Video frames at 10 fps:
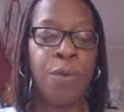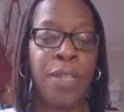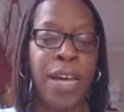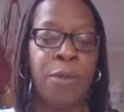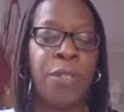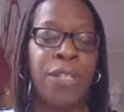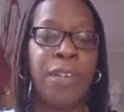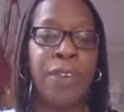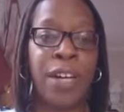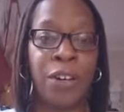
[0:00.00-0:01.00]
that helps you to
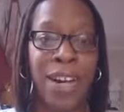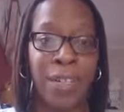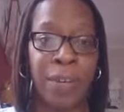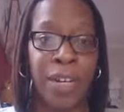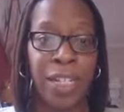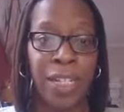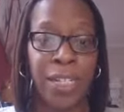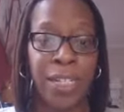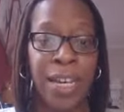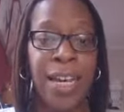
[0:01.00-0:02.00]
live out your
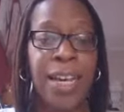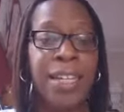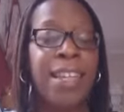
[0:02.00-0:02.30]
aspirations. So